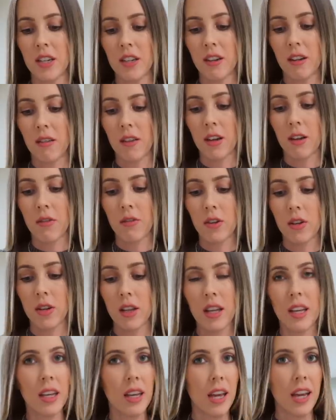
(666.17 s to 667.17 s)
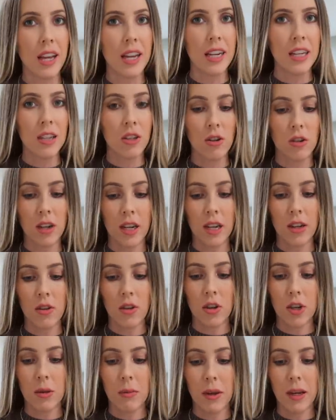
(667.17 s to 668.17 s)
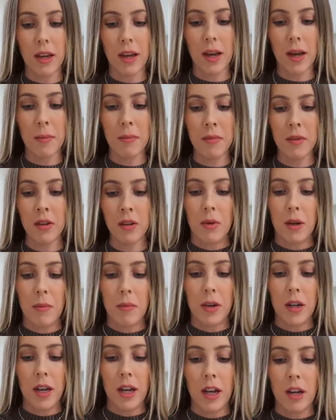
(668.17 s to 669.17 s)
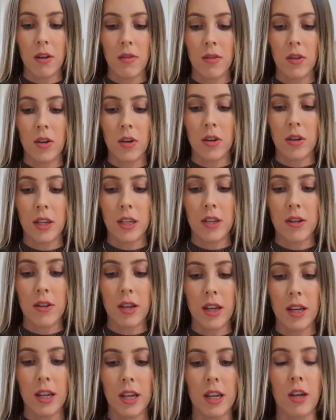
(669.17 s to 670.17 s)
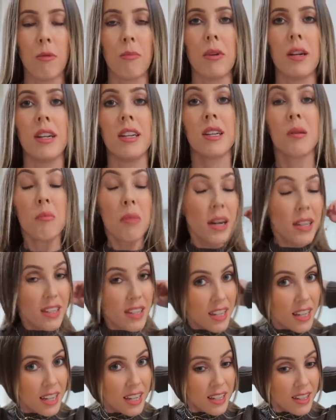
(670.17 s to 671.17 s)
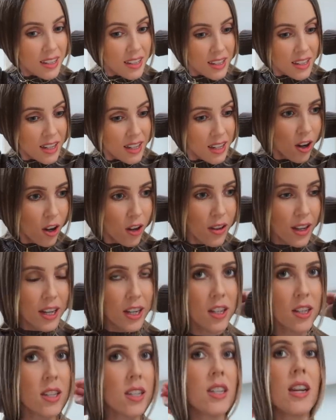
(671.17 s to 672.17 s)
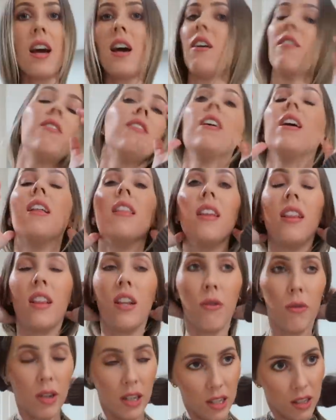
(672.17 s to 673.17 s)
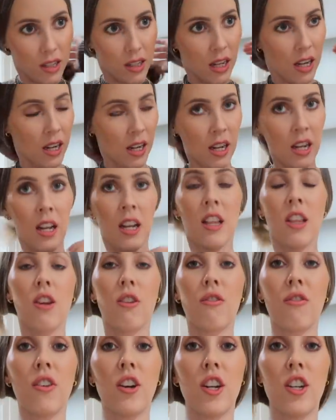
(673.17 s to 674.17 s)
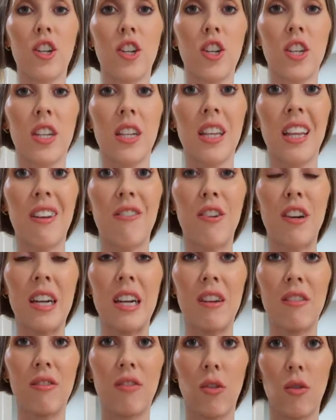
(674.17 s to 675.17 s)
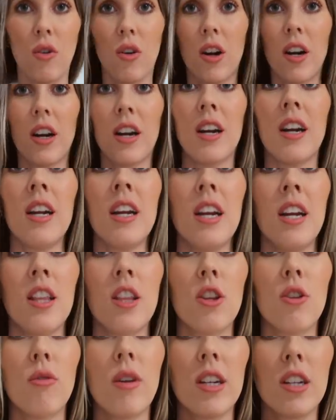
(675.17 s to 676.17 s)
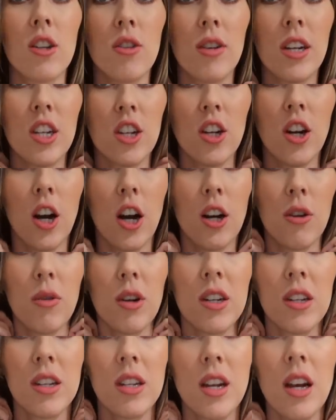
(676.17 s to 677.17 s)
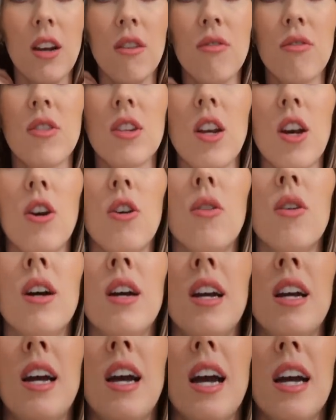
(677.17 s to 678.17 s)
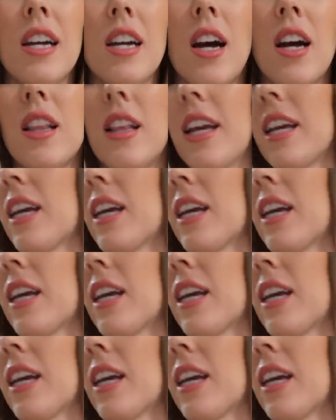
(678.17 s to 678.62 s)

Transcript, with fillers: is I think for like eight or eight thirty p m But I'm gonna head over early so that he can open his presents, all that good stuff. And then there was the furniture delivery for the Restoration Hardware stuff, so I got